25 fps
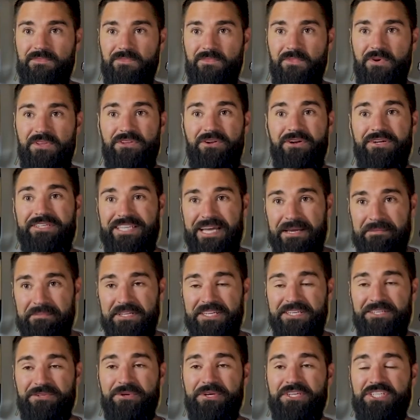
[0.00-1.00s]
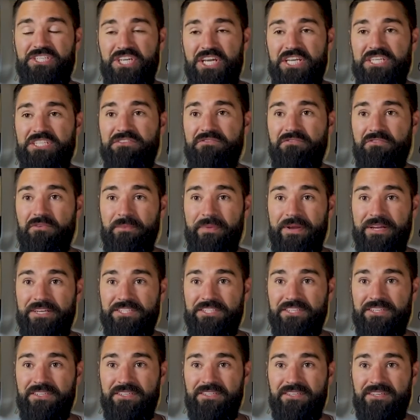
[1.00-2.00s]
When they're attempting to exchange
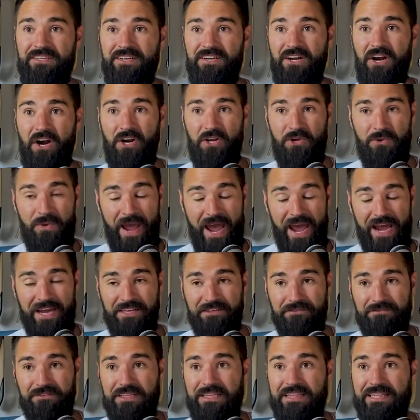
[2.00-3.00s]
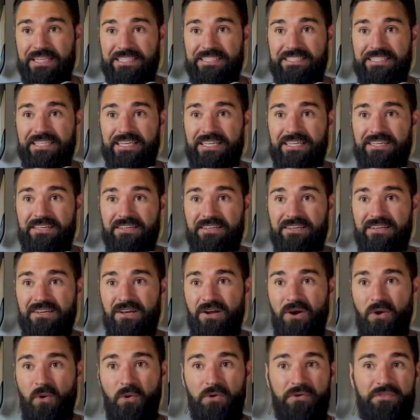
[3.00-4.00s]
information, are you actively listening
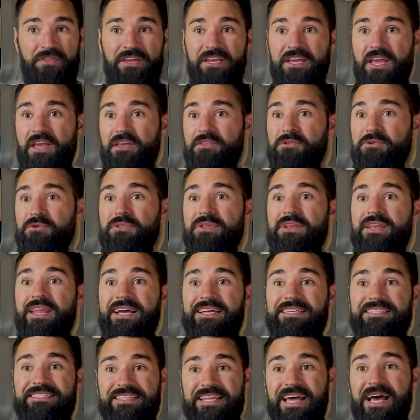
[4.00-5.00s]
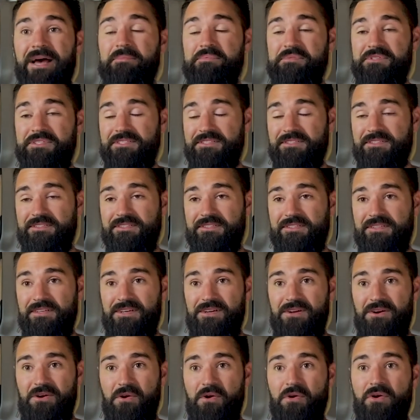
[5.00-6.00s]
or thinking through the next steps?
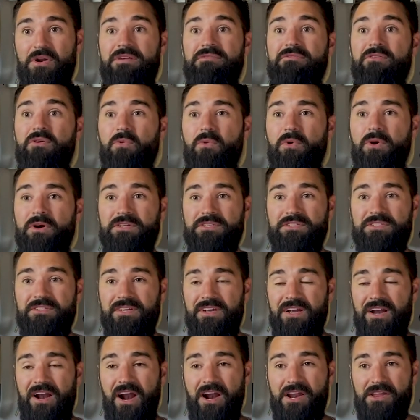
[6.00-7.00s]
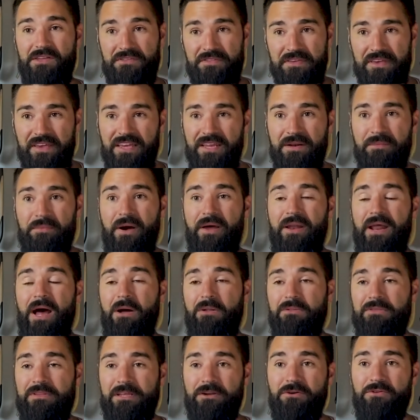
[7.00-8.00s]
Or even worse, are you thinking about how
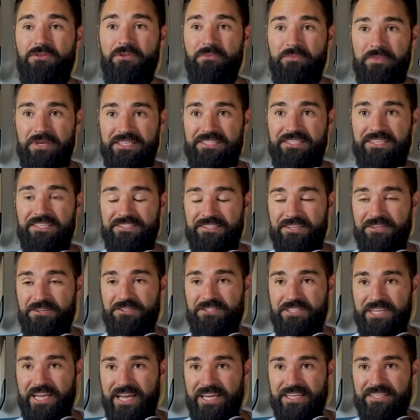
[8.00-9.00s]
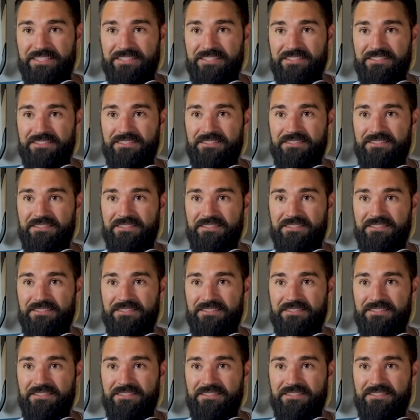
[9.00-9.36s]
little the business understands?